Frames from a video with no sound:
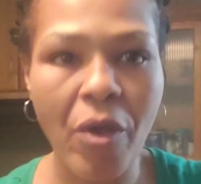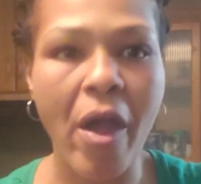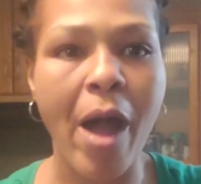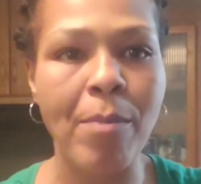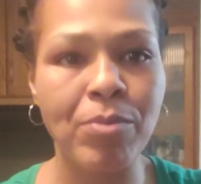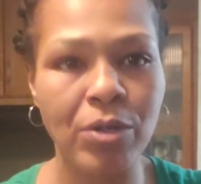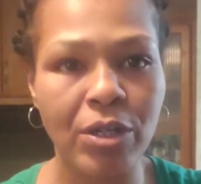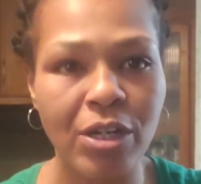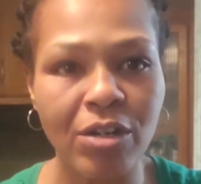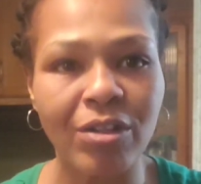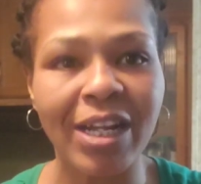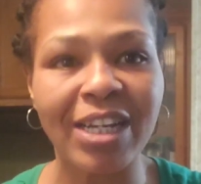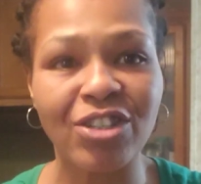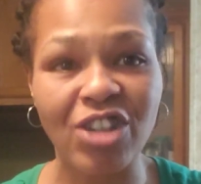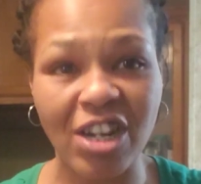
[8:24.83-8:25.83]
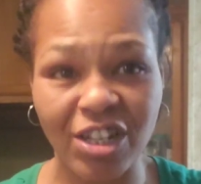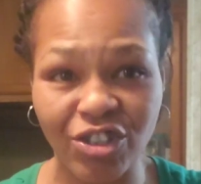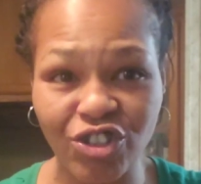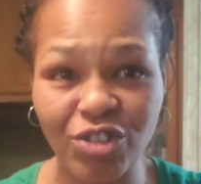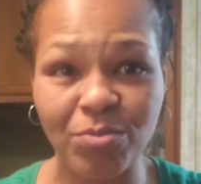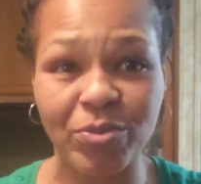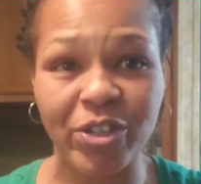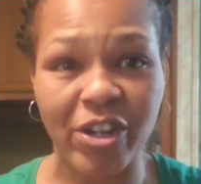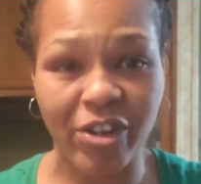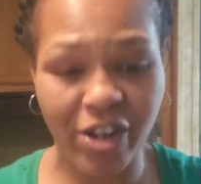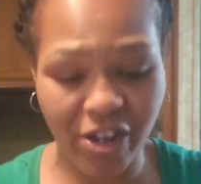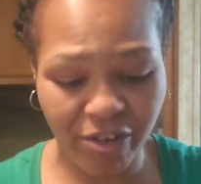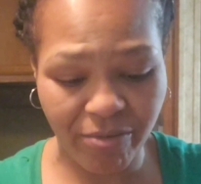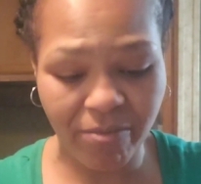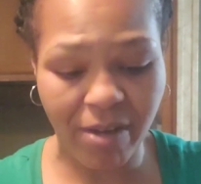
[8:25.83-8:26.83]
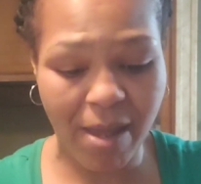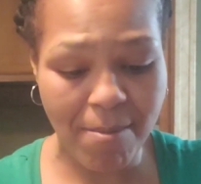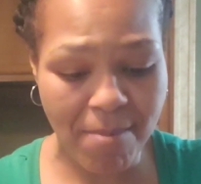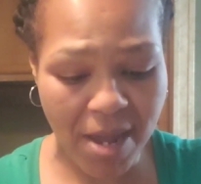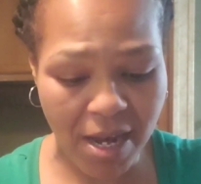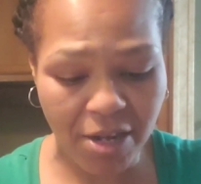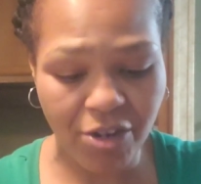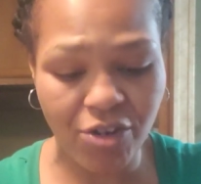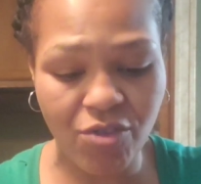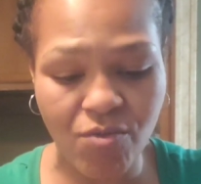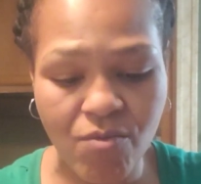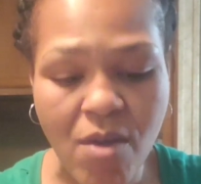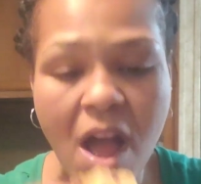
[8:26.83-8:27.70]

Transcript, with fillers: I put a whole lot of chocolate chips on that. That made it do.